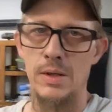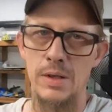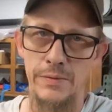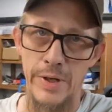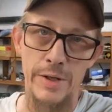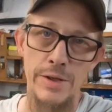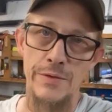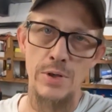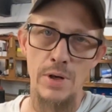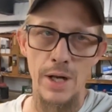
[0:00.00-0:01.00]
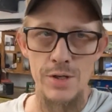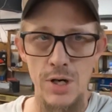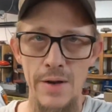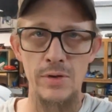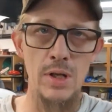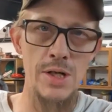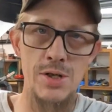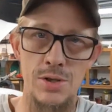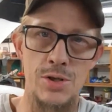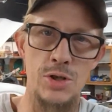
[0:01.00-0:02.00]
frankly, if you know how to drive clutch,
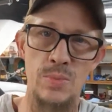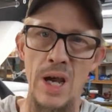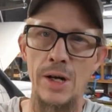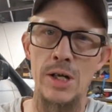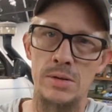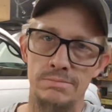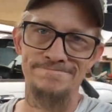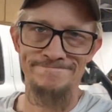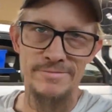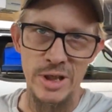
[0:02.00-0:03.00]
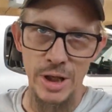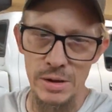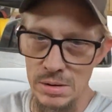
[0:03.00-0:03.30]
it shouldn't matter. Okay,